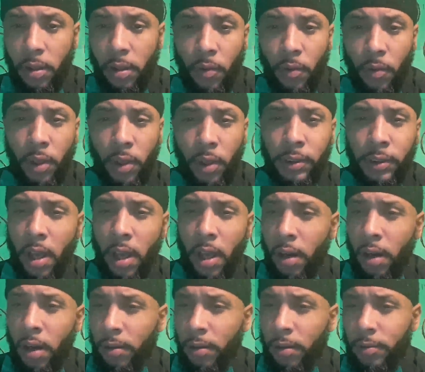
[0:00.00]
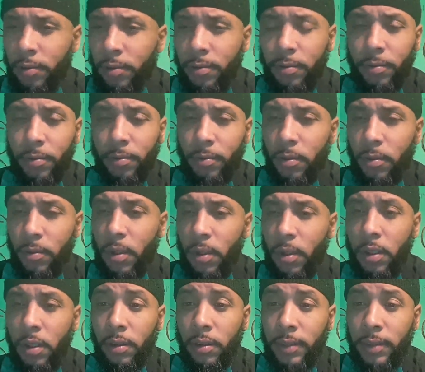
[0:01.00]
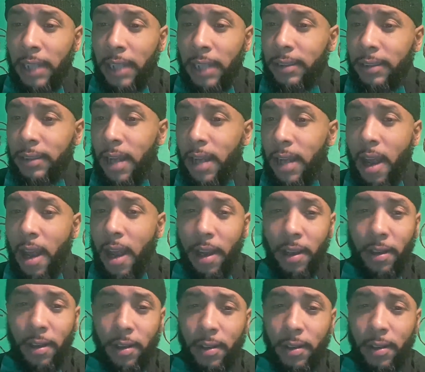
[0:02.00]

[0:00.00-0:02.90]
Real tough. That's God.